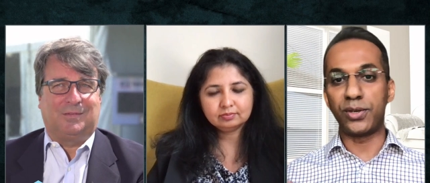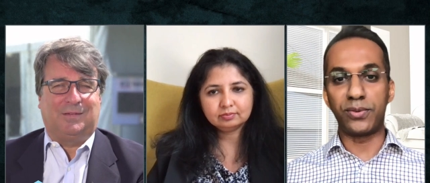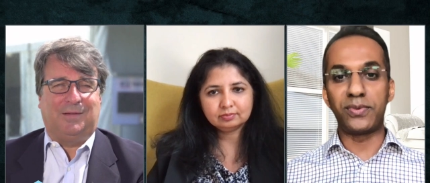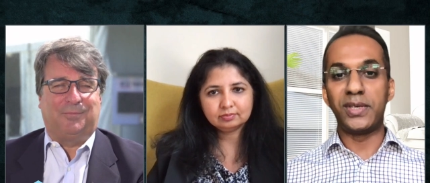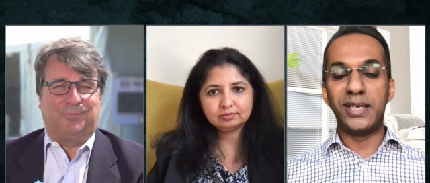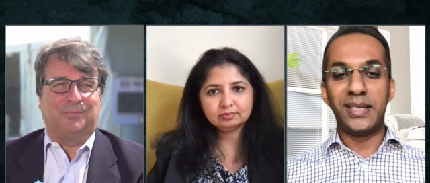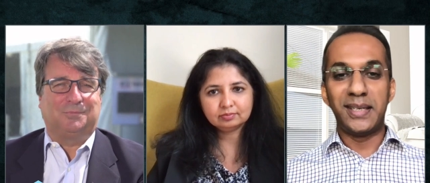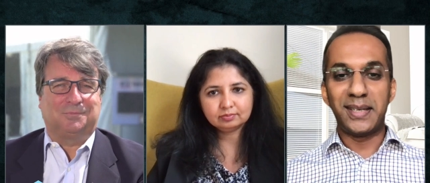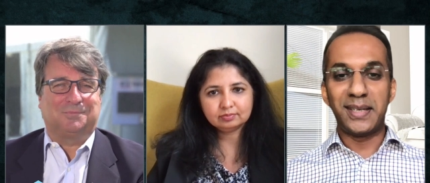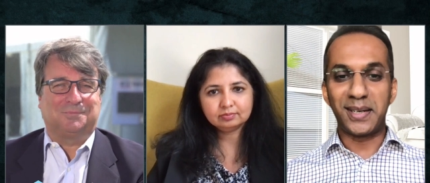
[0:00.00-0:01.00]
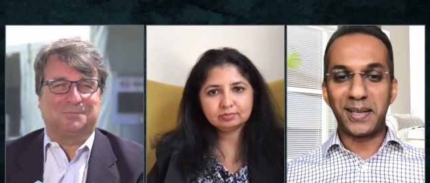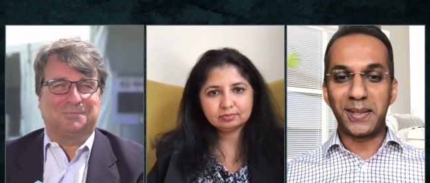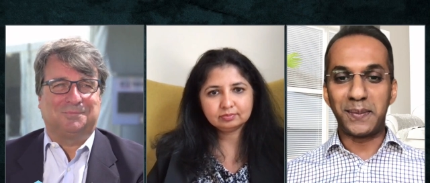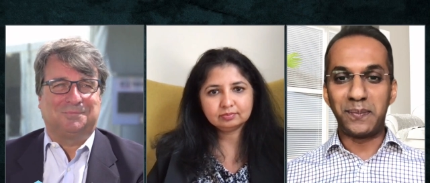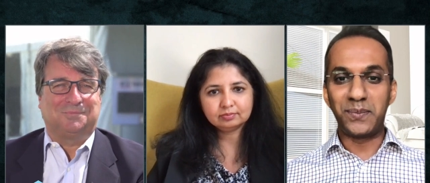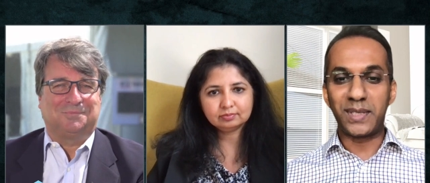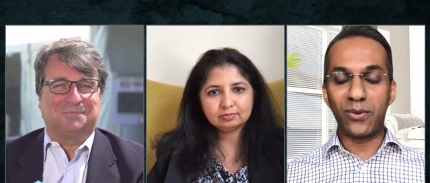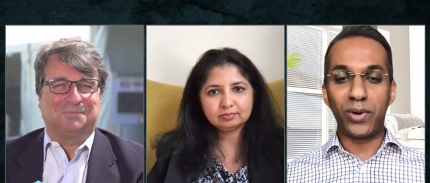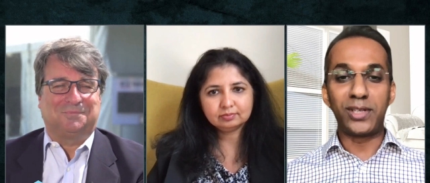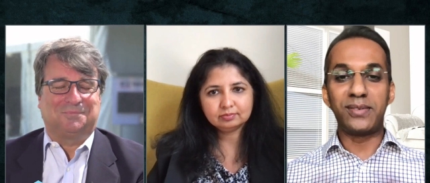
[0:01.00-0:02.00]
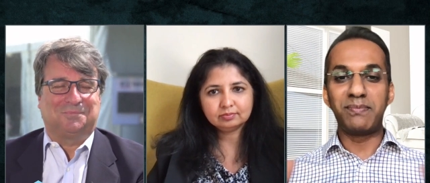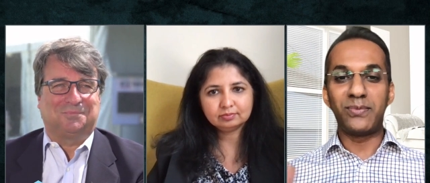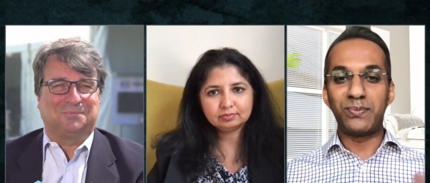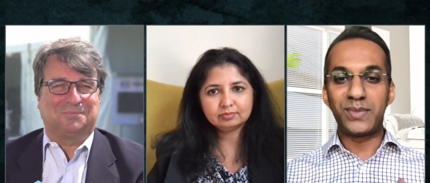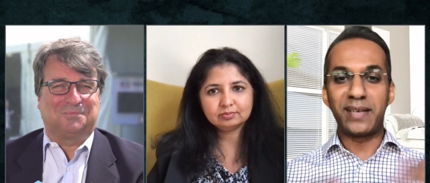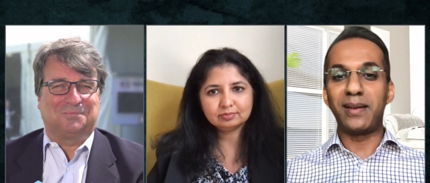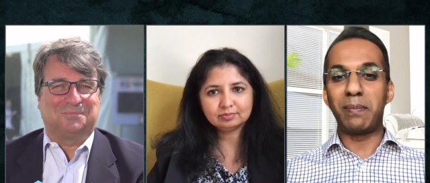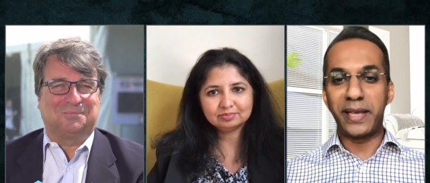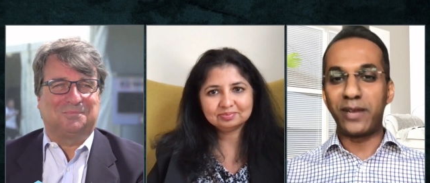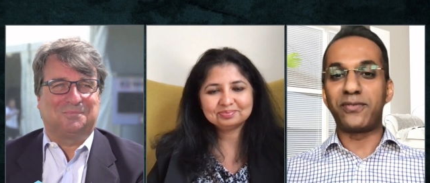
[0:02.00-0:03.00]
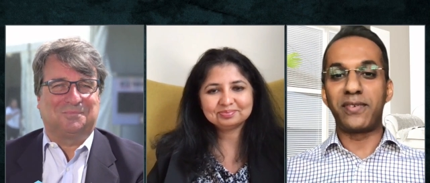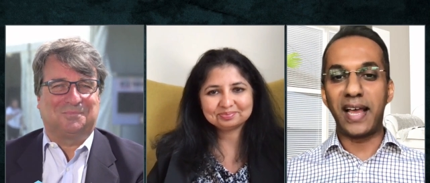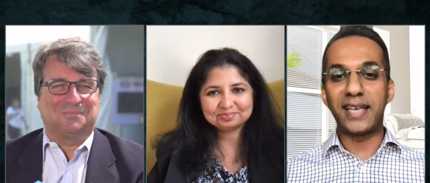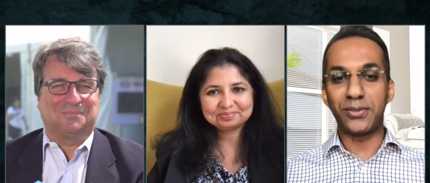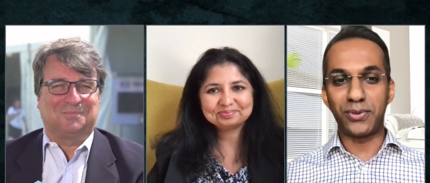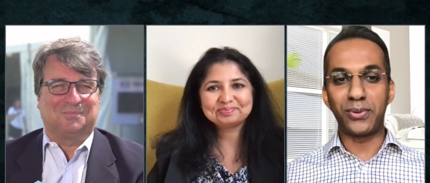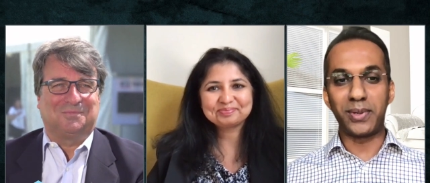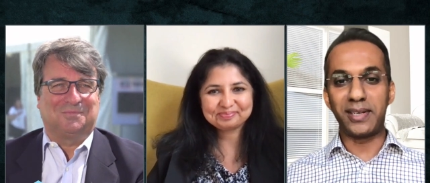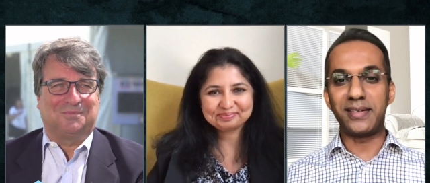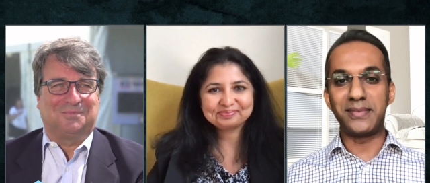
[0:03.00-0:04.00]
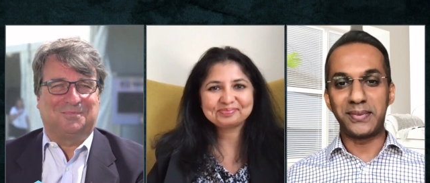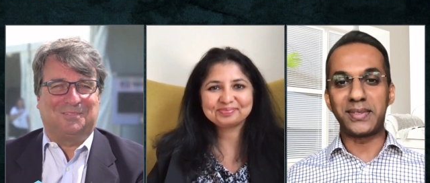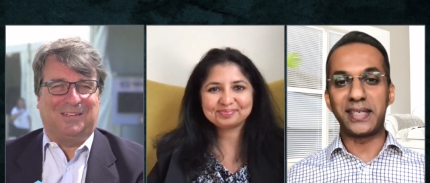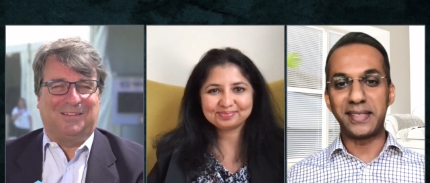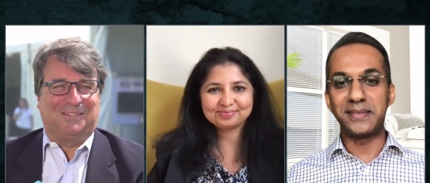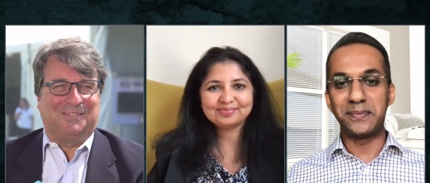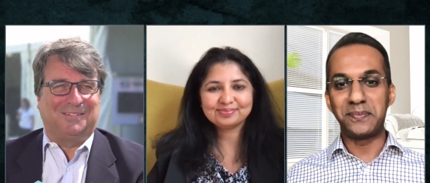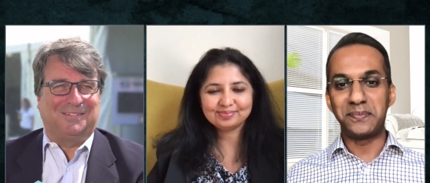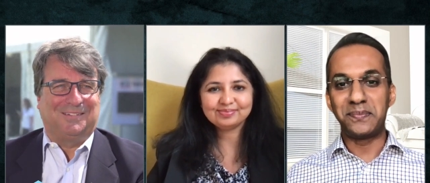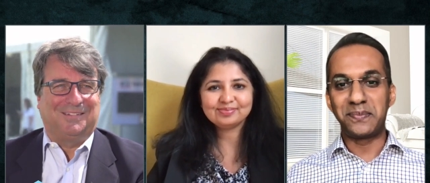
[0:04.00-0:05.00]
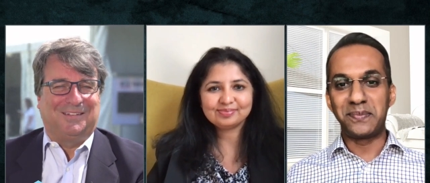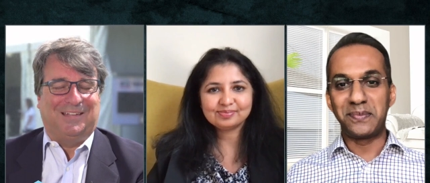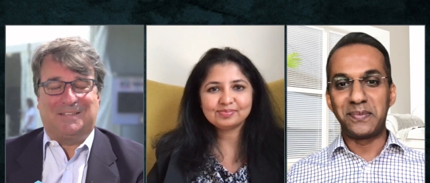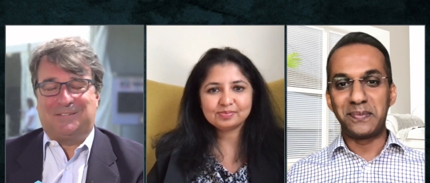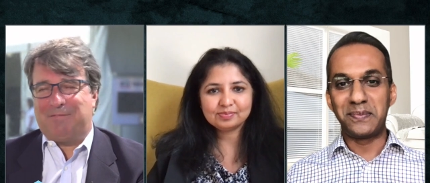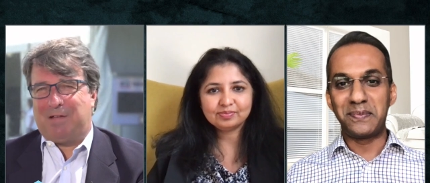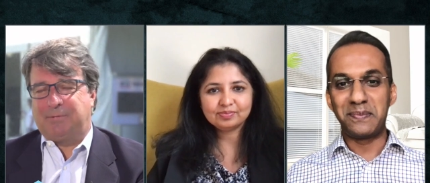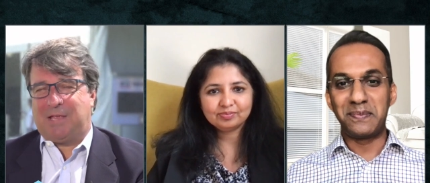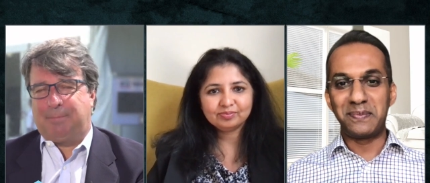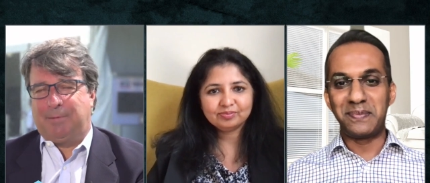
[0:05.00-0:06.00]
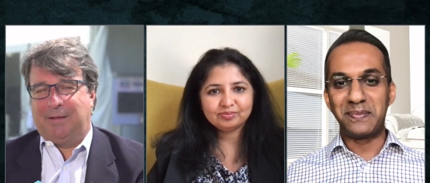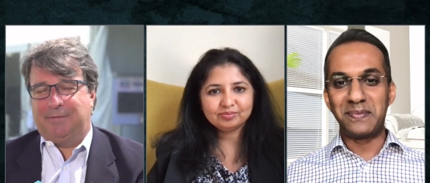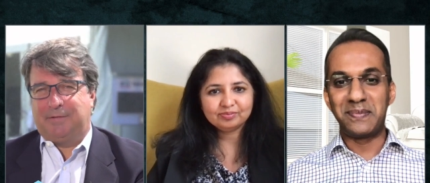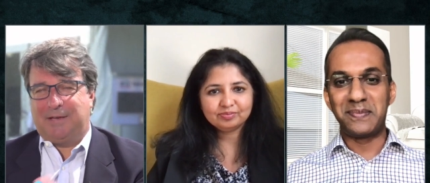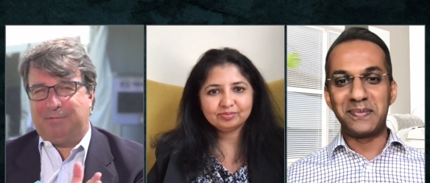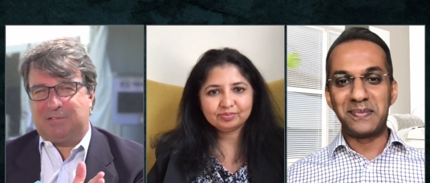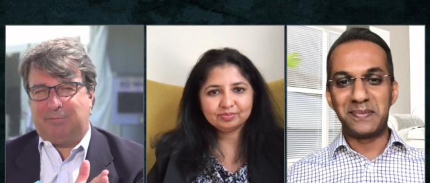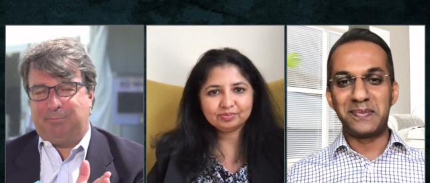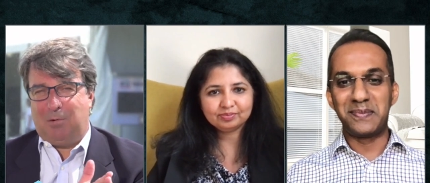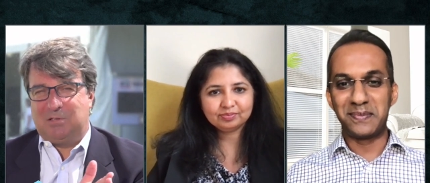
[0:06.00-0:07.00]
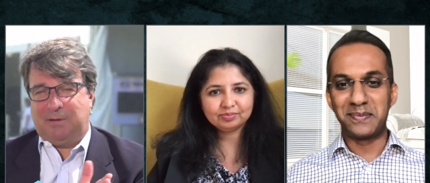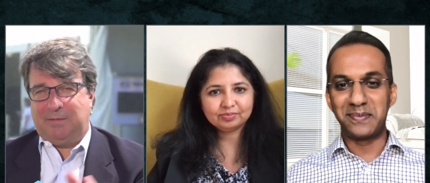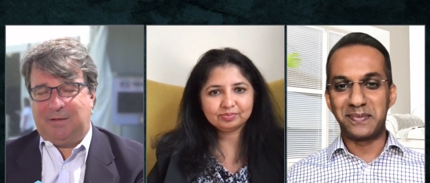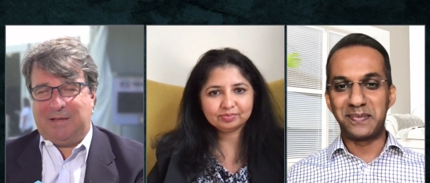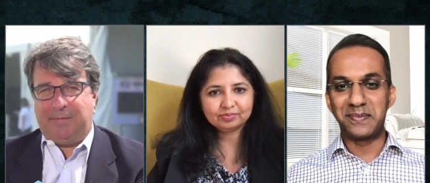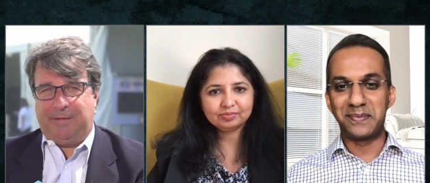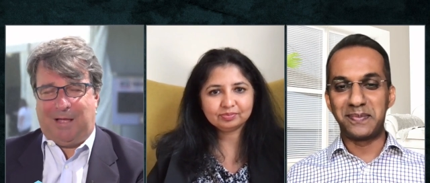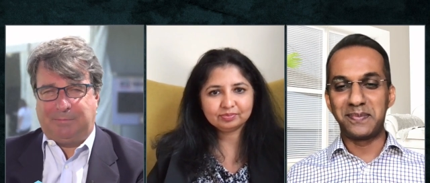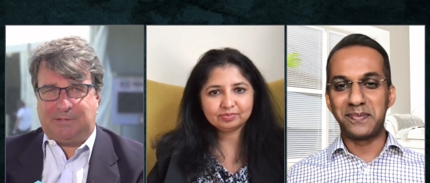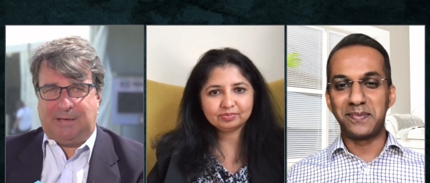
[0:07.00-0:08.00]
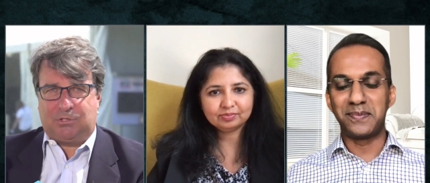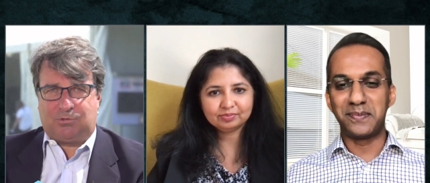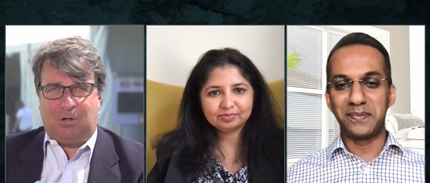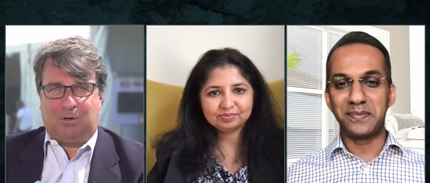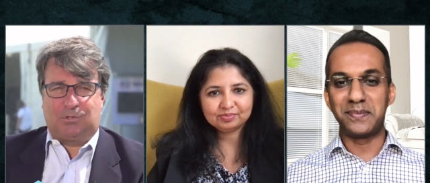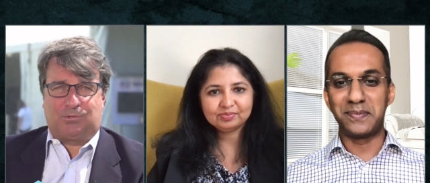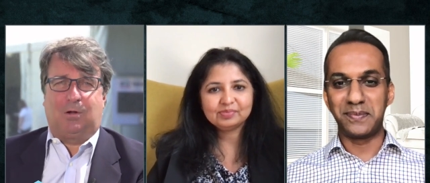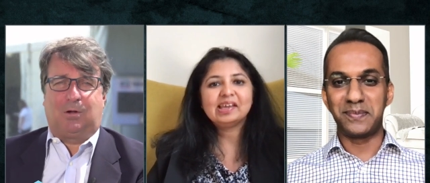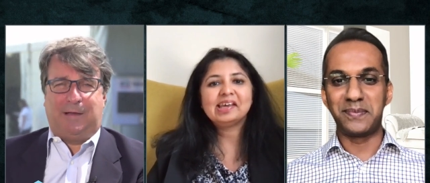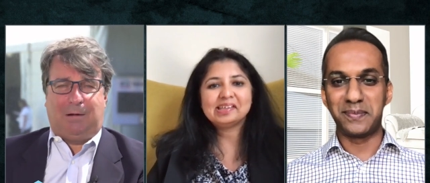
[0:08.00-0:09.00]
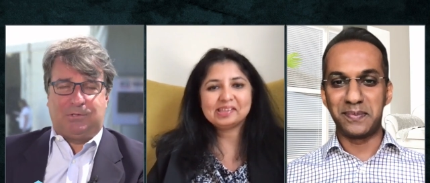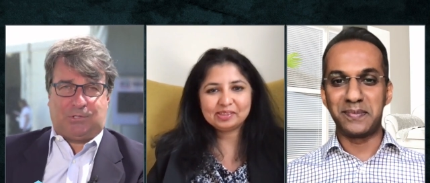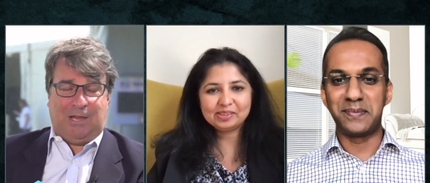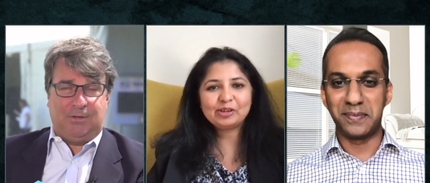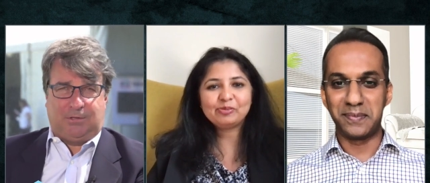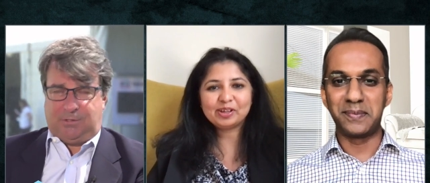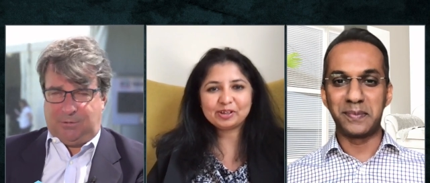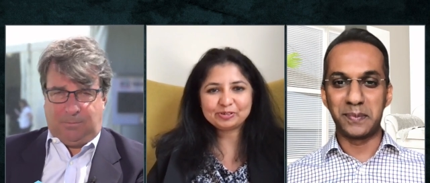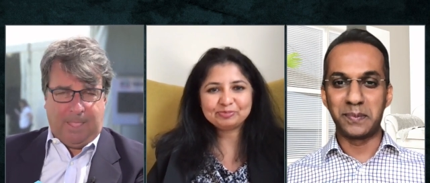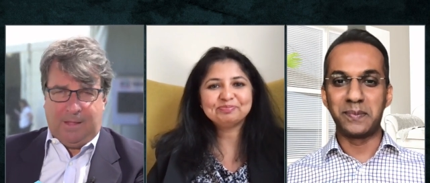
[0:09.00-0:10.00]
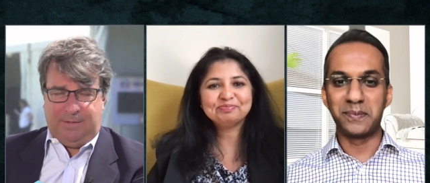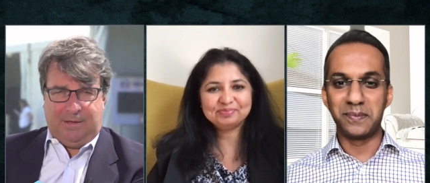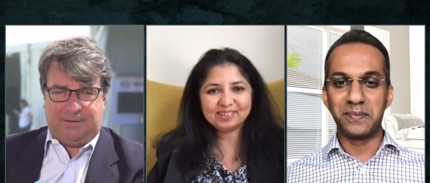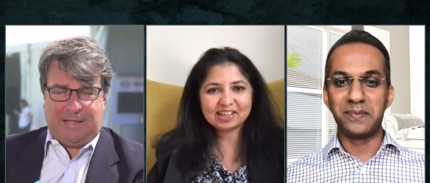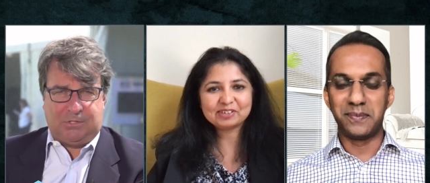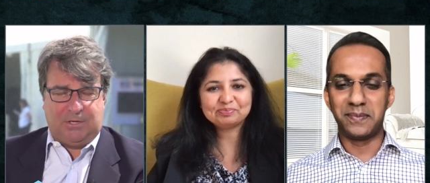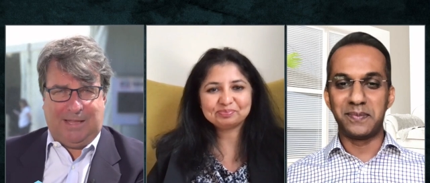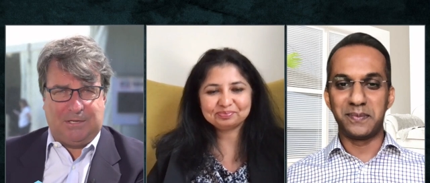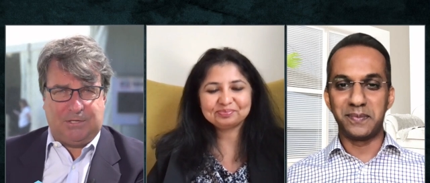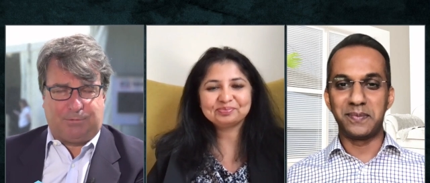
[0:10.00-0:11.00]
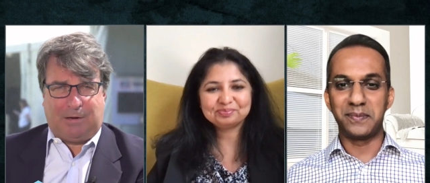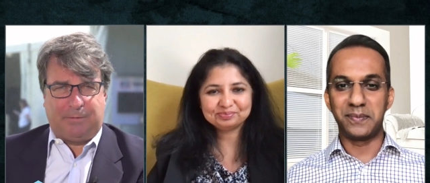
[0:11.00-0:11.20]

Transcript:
Speaker 1: know uh, one single pane of glass, if you will, right? It's
Speaker 2: DevOps happening. The dev has always been there. Now the ops is getting stronger and stronger. Now it's changing too. The intelligent edge is around the